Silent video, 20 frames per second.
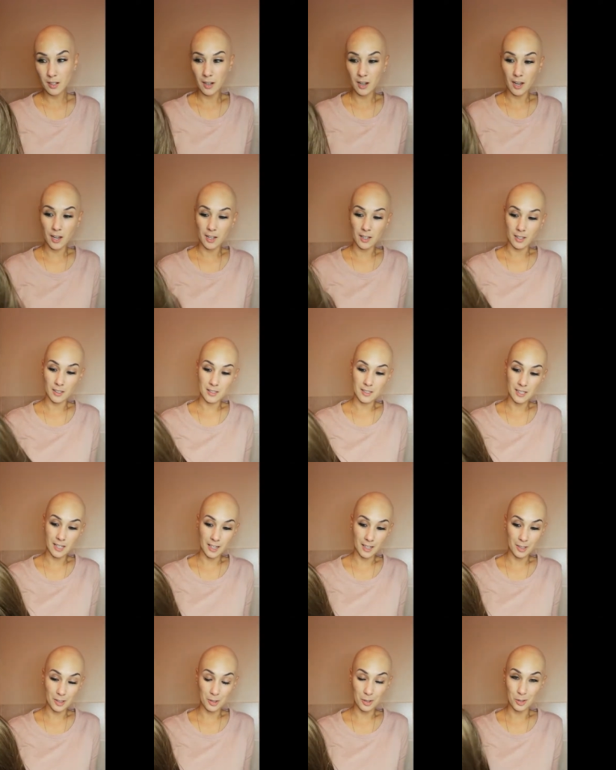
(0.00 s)
I
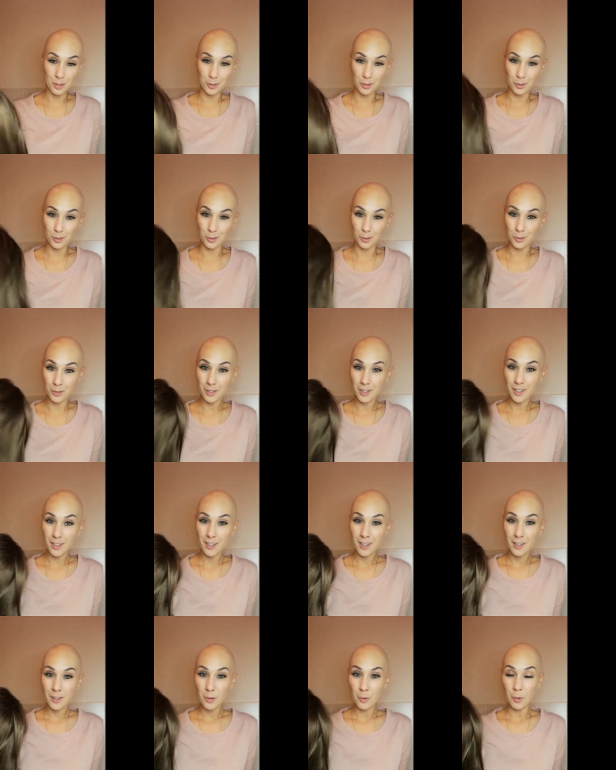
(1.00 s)
tend to
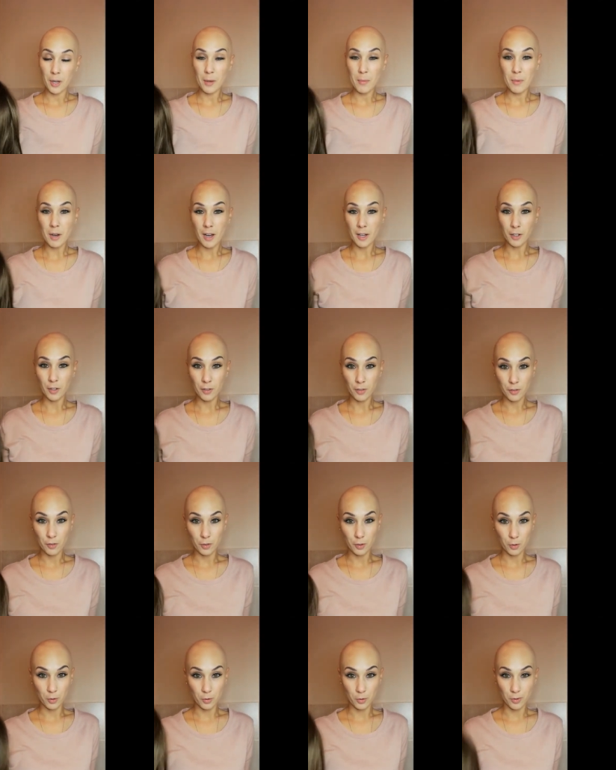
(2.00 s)
wear mine a
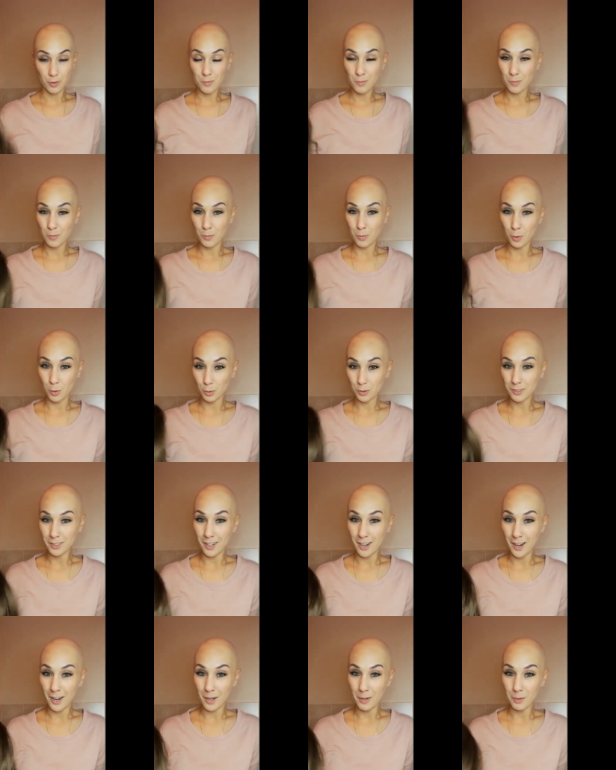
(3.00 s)
few more
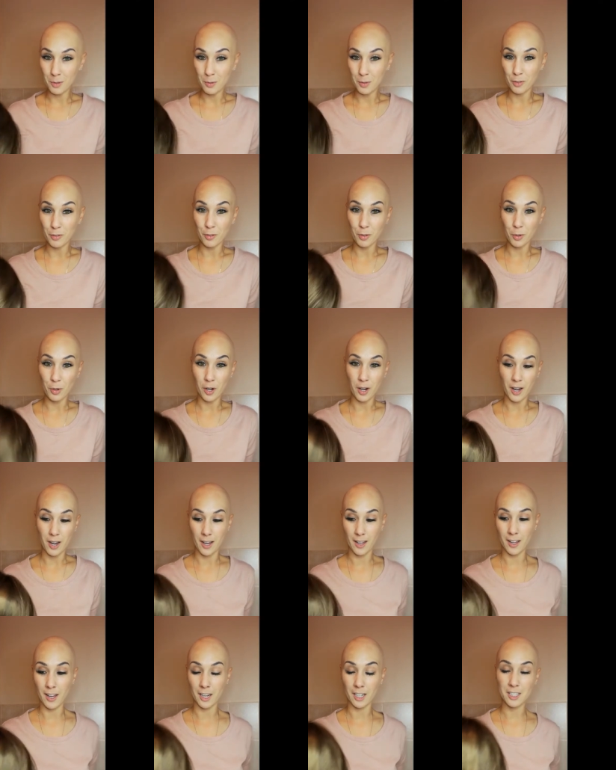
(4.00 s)
times before
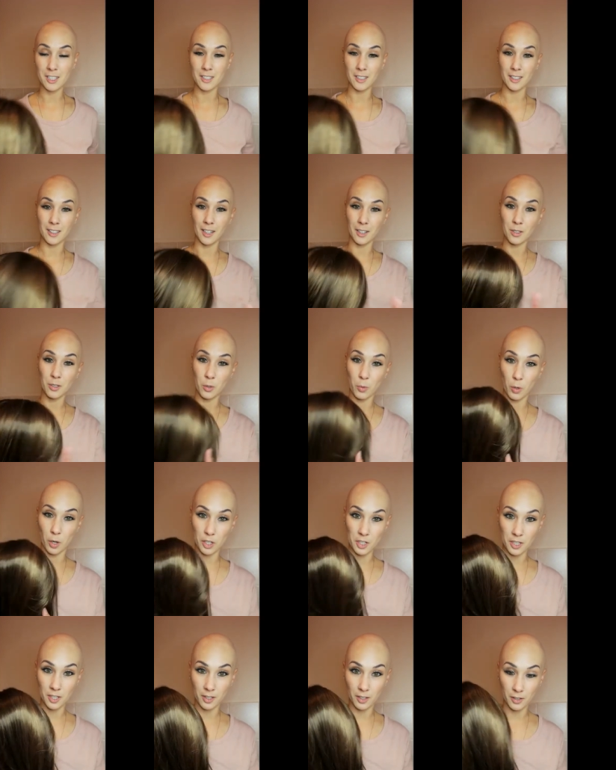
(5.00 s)
I actually get to
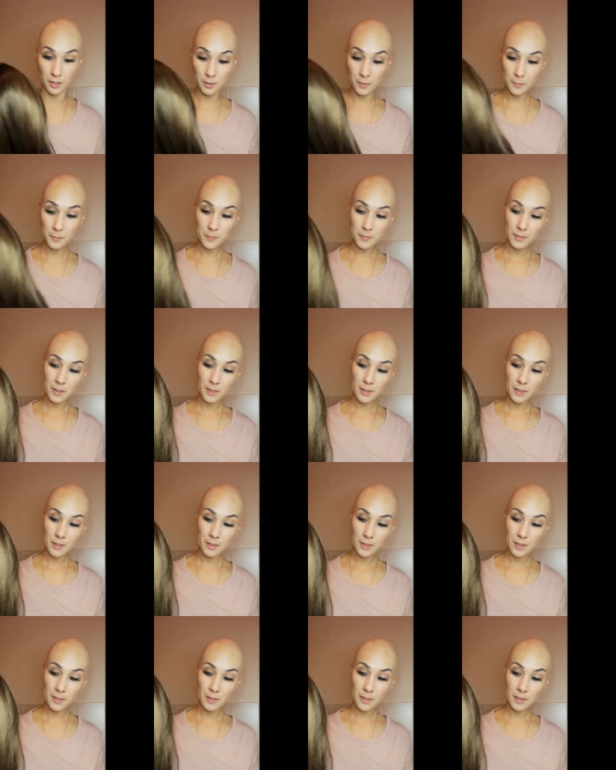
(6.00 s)
washing her.